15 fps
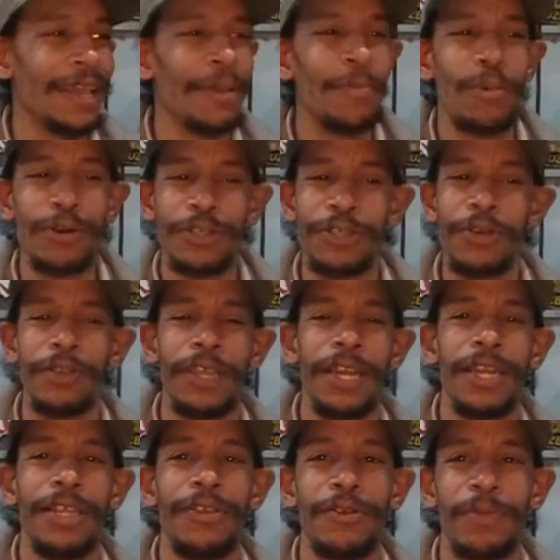More so than
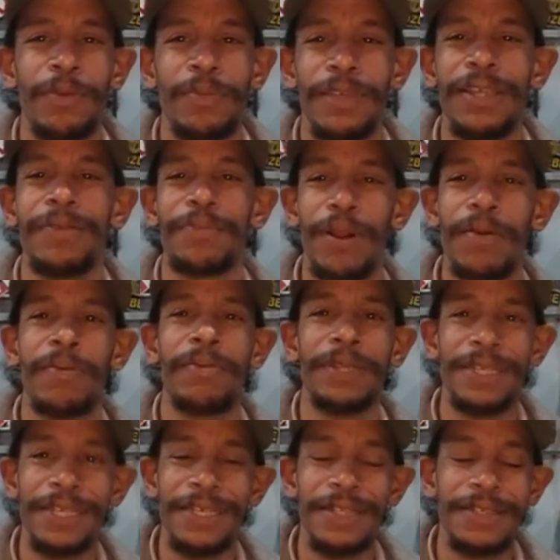any human being
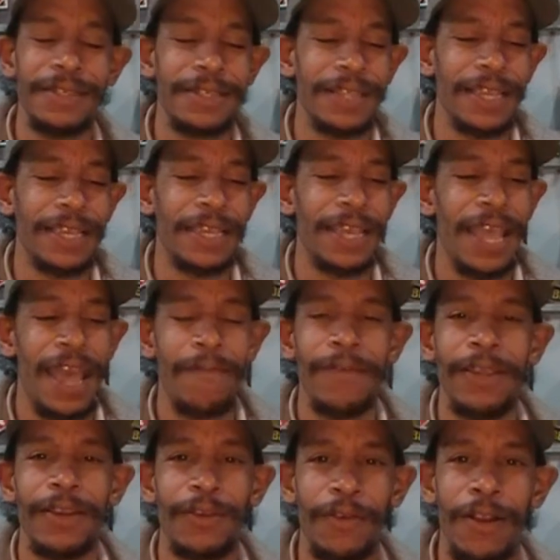probably needs. It's like
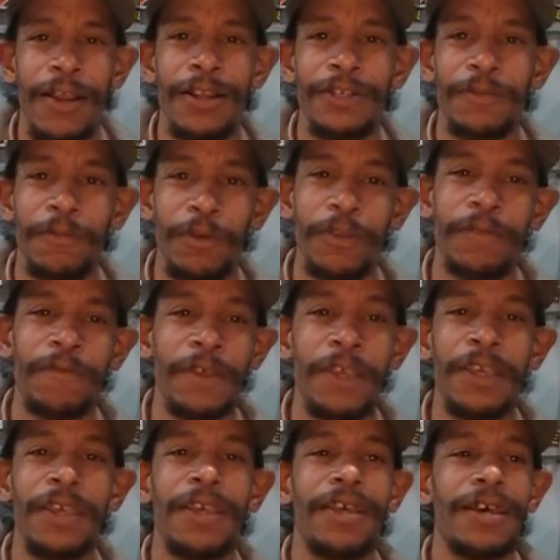having a garage full of,
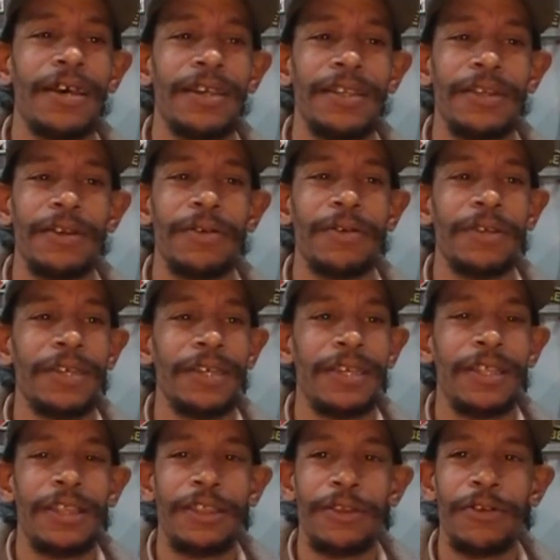you know,
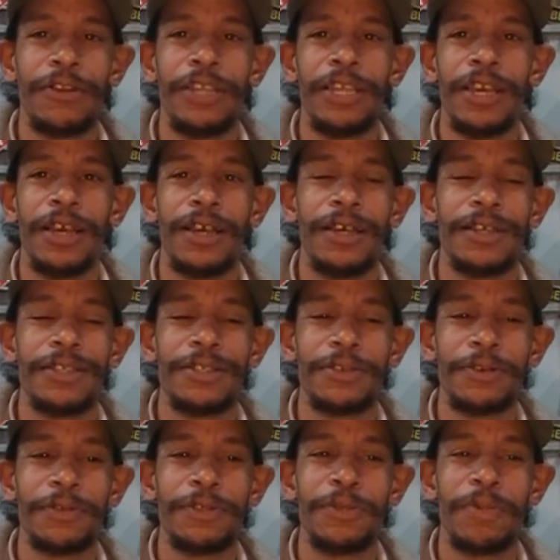30
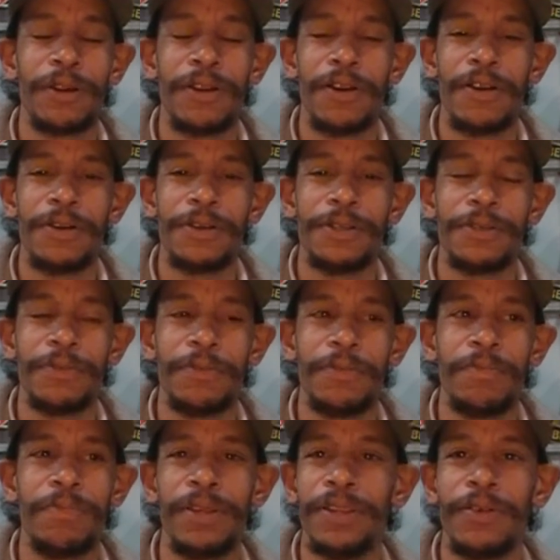supercars,
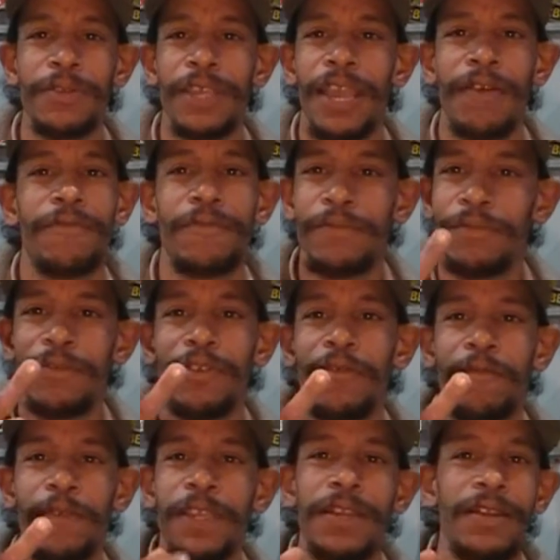but you only have 2
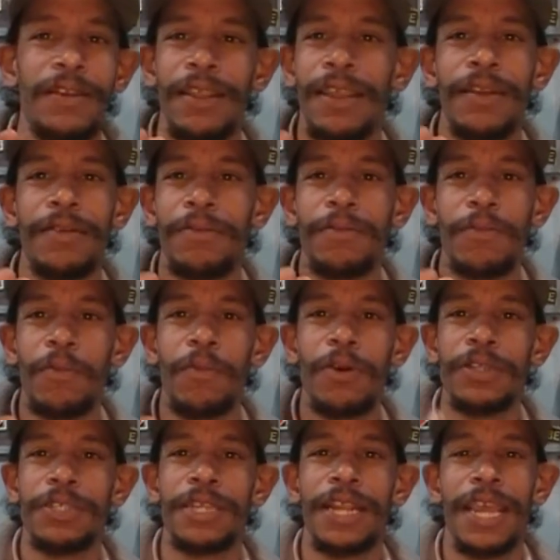feet and
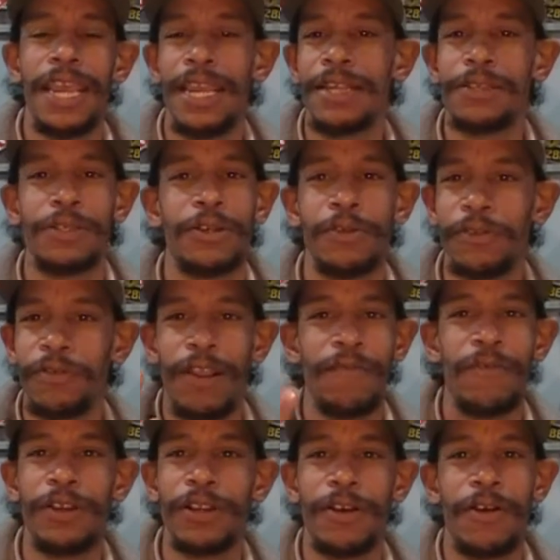one set of hands. You can only drive
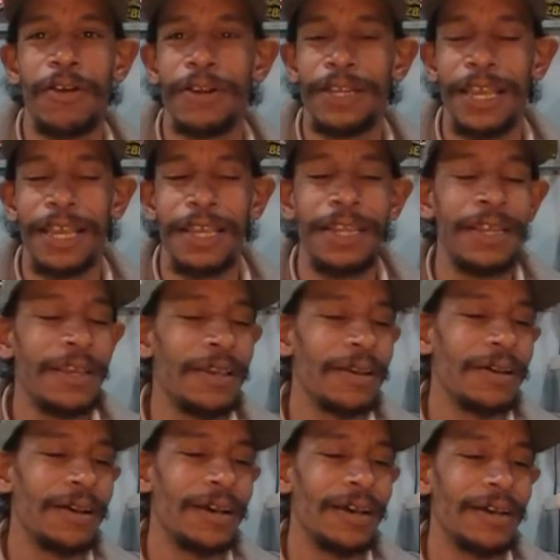one car a day
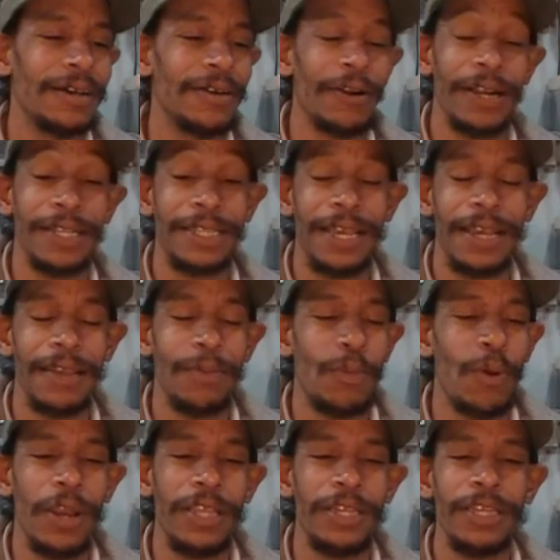or at a time.
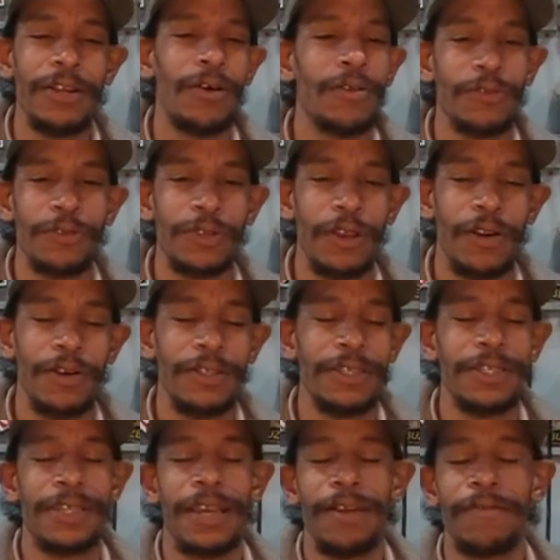Why do you need all those cars?
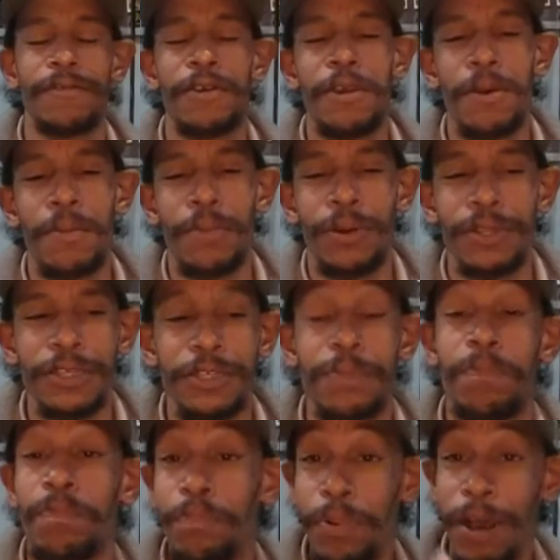It's kind of
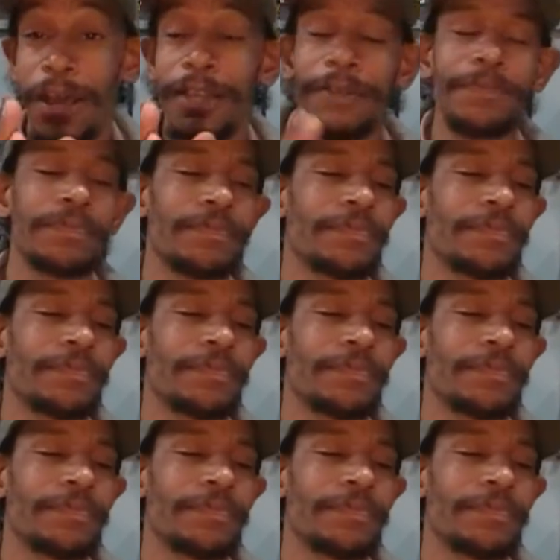pointless. But